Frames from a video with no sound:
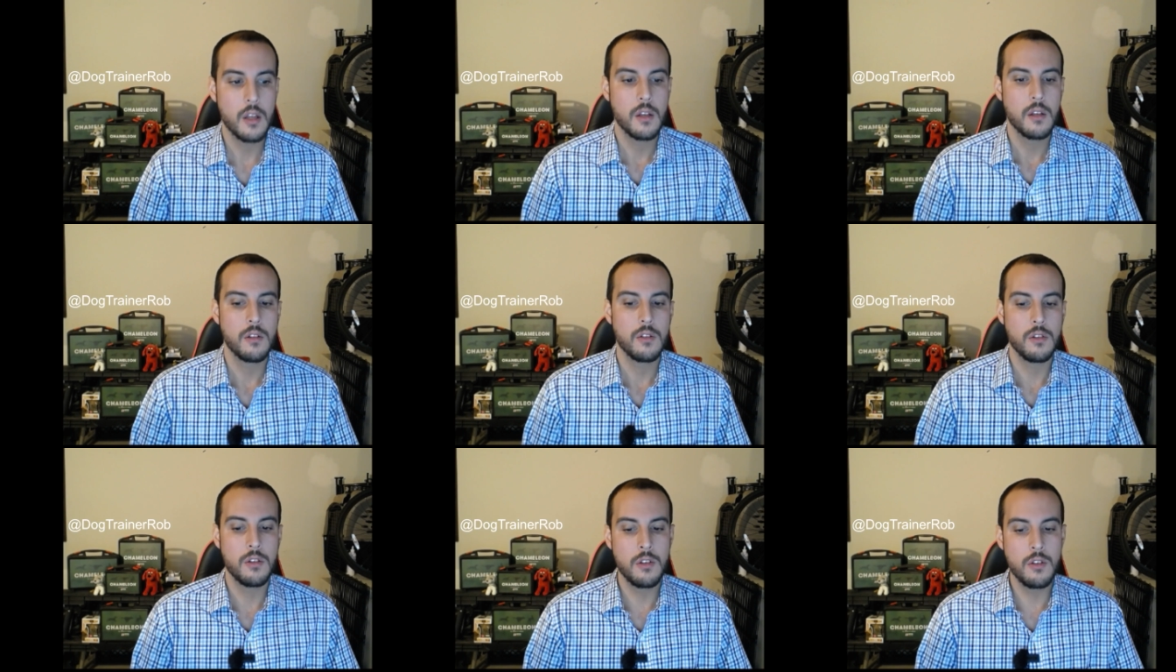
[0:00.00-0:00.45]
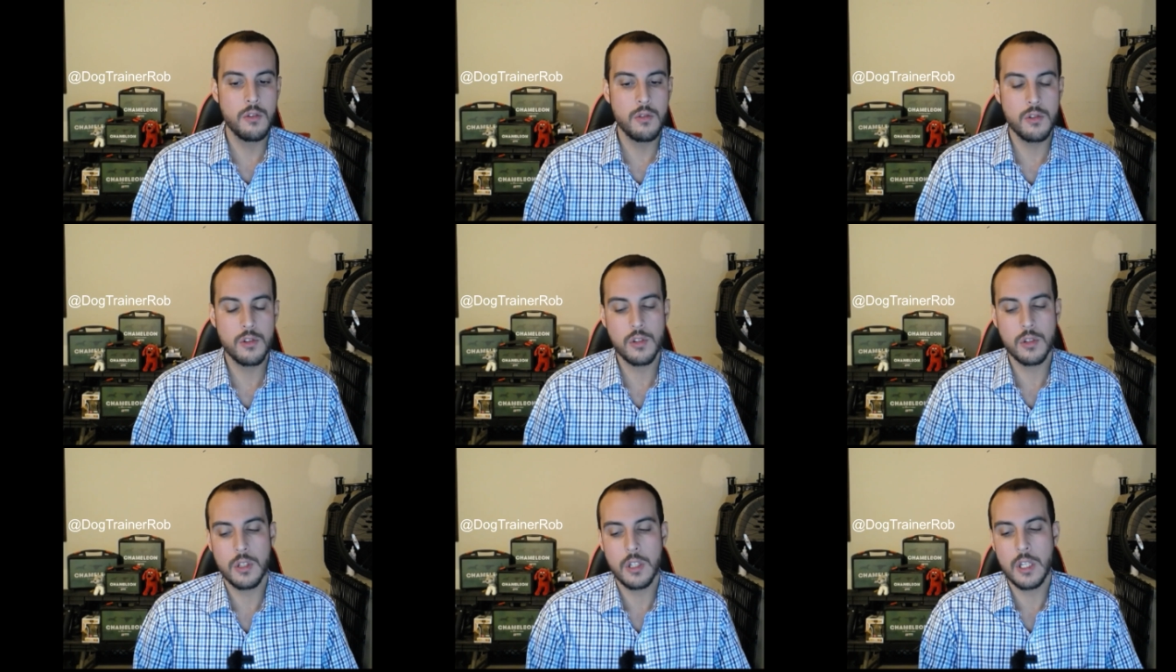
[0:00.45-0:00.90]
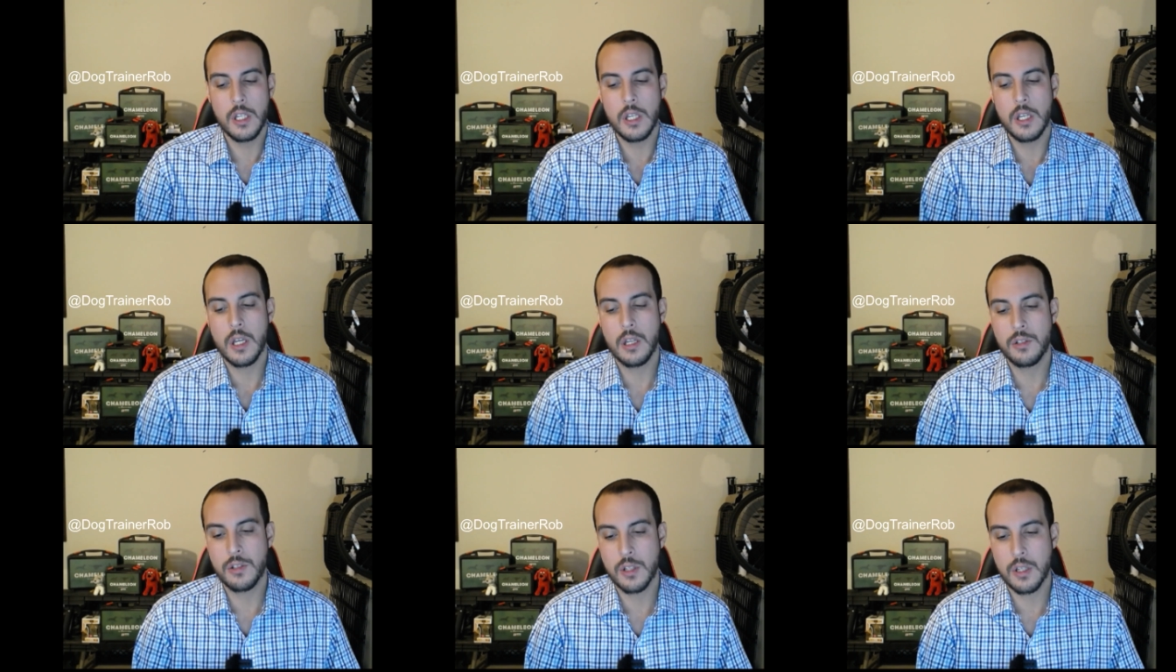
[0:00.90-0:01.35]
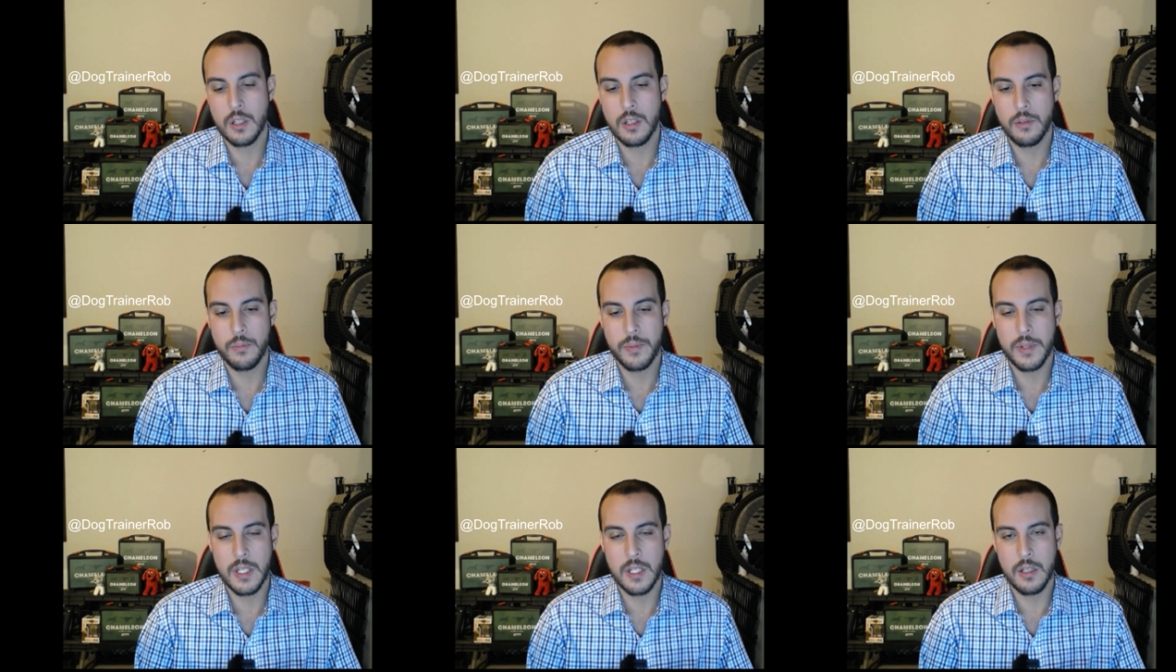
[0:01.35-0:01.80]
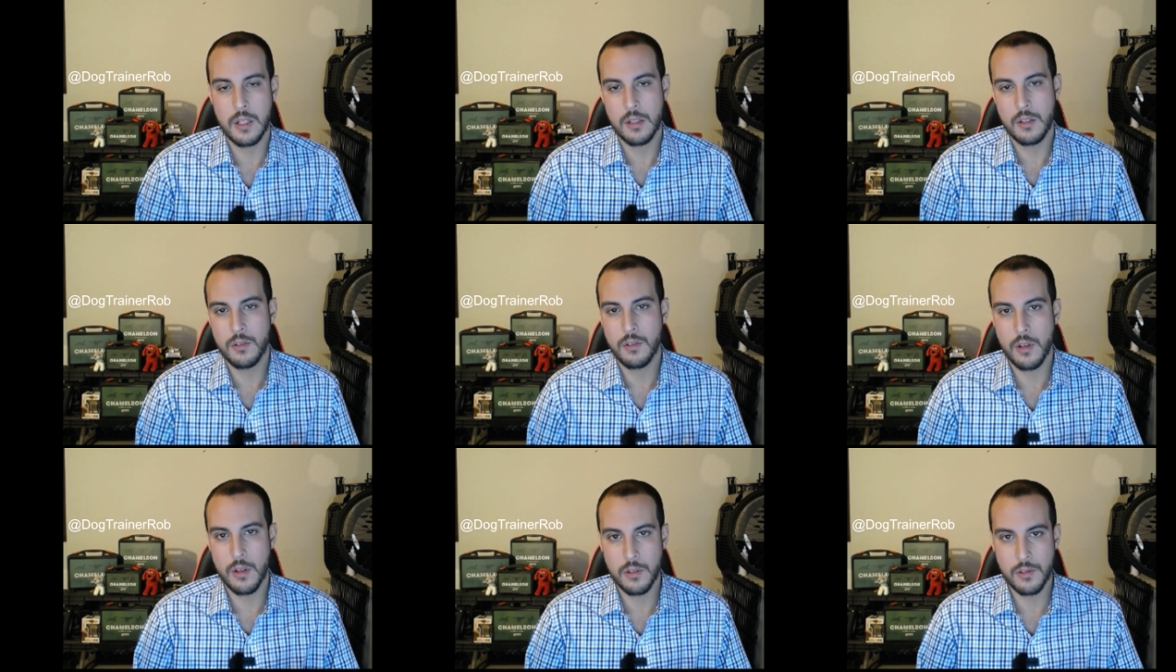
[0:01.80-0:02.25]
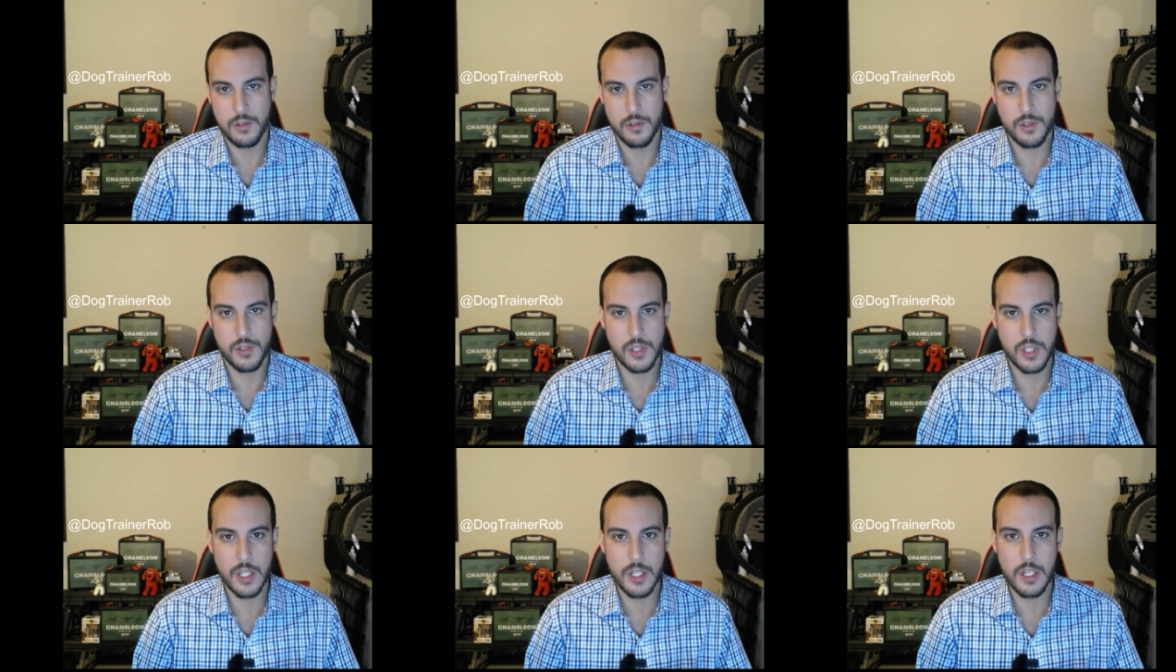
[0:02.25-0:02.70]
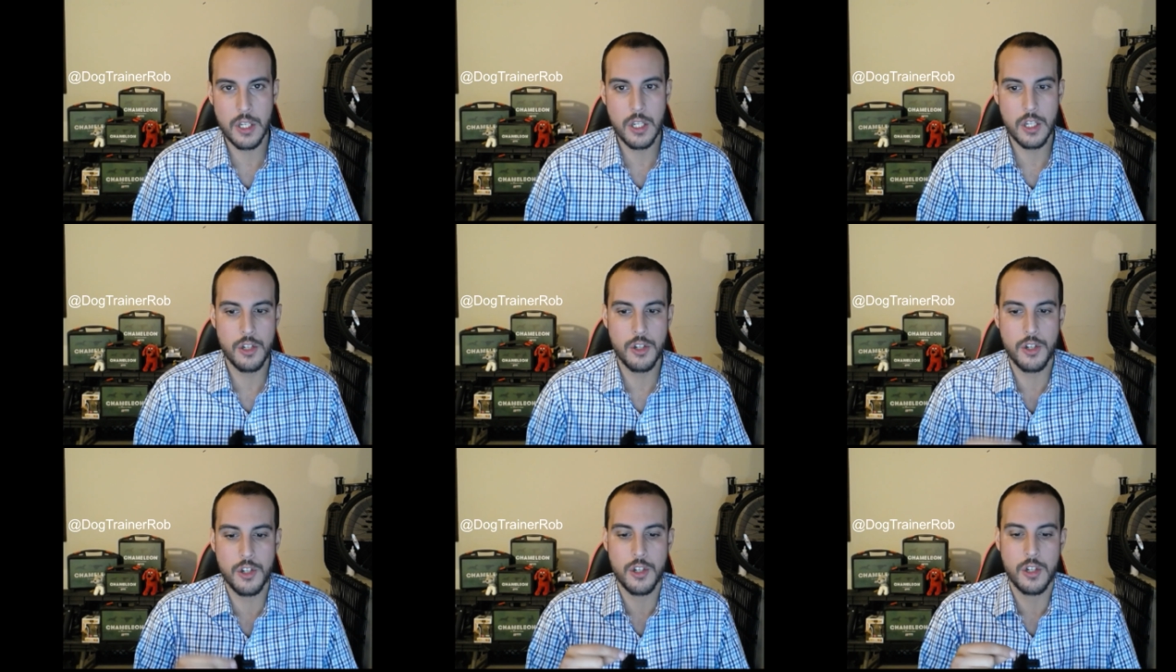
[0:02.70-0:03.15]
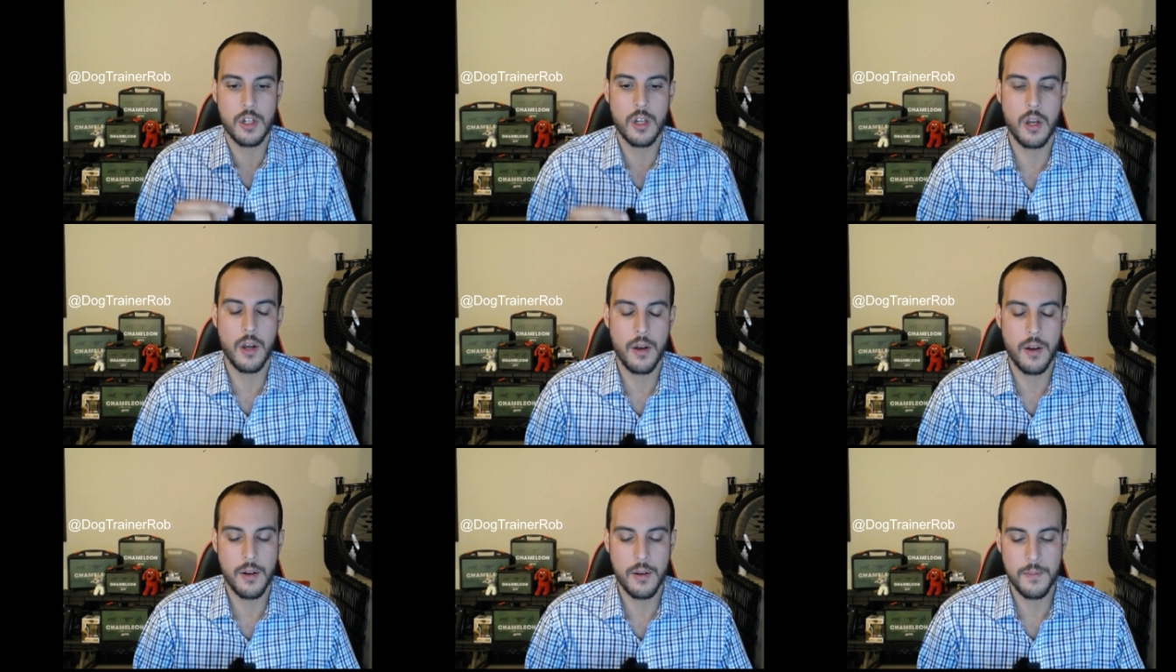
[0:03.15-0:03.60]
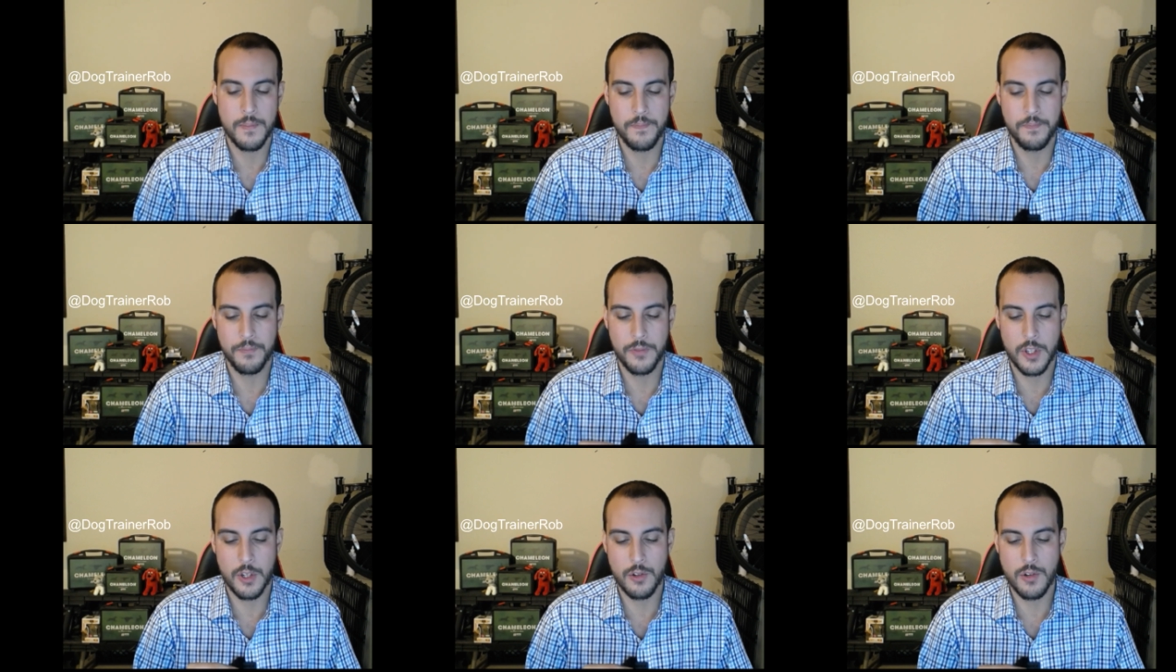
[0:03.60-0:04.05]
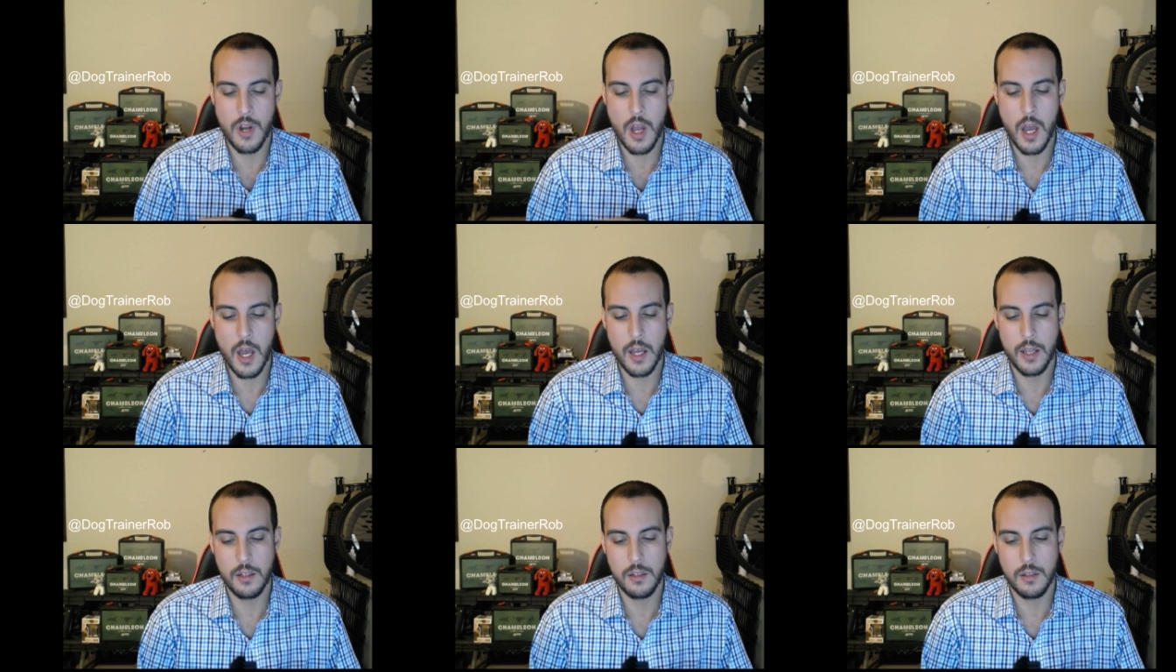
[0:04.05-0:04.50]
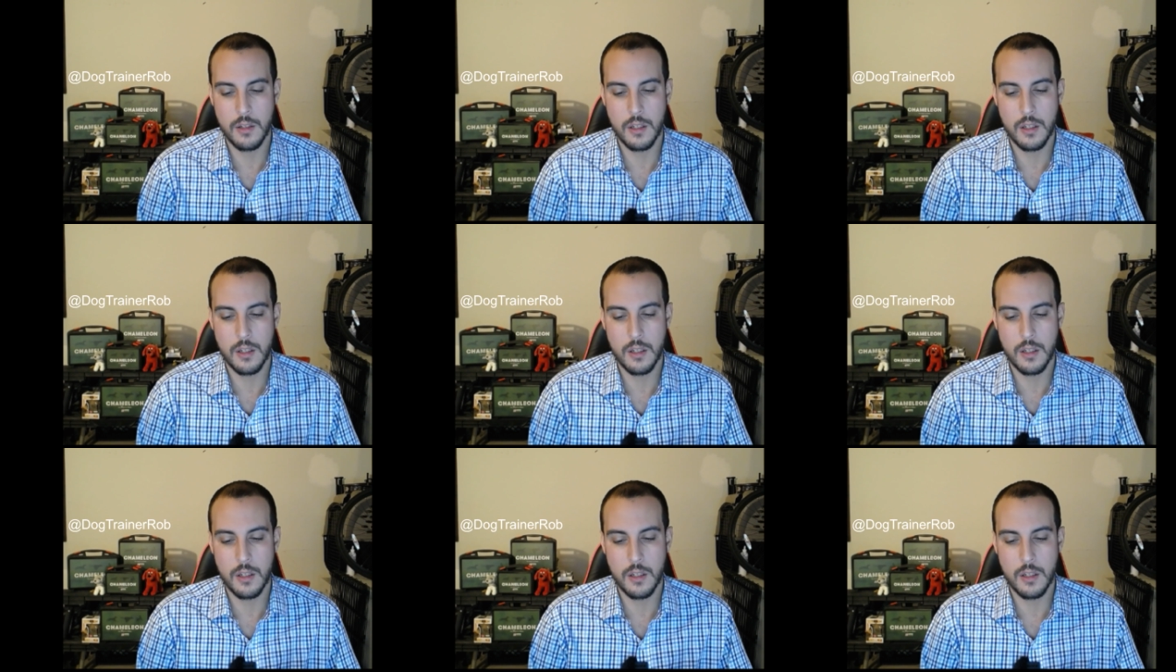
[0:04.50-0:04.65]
Usually it's going to be that the dogs are skittish, they're not